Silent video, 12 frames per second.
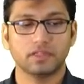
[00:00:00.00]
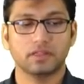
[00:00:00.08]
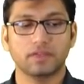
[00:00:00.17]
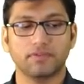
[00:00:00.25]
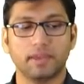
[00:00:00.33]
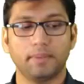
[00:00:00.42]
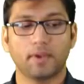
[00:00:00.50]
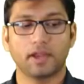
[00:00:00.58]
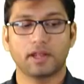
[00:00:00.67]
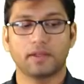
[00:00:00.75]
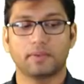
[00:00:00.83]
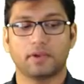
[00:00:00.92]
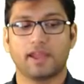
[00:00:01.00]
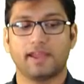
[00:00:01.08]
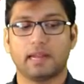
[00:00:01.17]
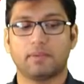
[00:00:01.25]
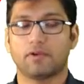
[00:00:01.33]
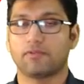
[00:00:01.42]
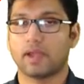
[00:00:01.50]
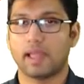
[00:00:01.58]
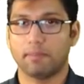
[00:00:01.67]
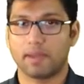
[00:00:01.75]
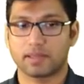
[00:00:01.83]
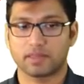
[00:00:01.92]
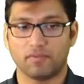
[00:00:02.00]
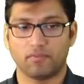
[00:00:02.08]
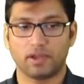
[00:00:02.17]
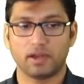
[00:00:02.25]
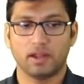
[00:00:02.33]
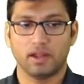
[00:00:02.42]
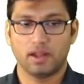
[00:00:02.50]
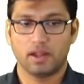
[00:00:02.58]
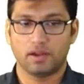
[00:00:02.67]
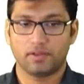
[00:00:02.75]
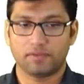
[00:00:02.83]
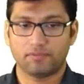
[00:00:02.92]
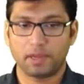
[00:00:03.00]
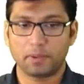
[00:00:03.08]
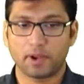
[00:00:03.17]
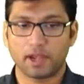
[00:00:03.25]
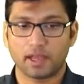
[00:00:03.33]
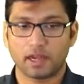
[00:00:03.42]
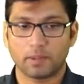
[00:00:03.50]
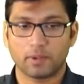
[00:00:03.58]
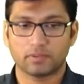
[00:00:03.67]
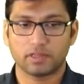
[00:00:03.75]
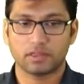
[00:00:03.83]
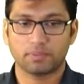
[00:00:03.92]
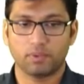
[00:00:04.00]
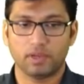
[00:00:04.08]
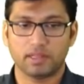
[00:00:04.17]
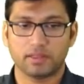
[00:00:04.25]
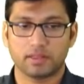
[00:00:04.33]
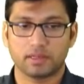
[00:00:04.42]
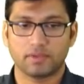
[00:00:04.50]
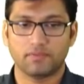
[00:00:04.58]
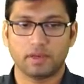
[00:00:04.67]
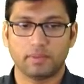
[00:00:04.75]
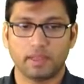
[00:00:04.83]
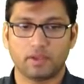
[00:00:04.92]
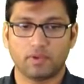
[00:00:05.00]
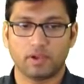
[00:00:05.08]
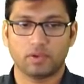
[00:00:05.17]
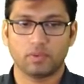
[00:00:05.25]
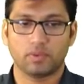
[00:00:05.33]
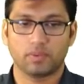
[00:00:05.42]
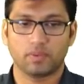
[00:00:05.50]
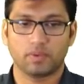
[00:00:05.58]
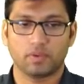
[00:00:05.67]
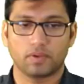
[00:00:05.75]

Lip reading: this is a free body diagram of mass m1. So the free body diagram of this pulley system will be equal to,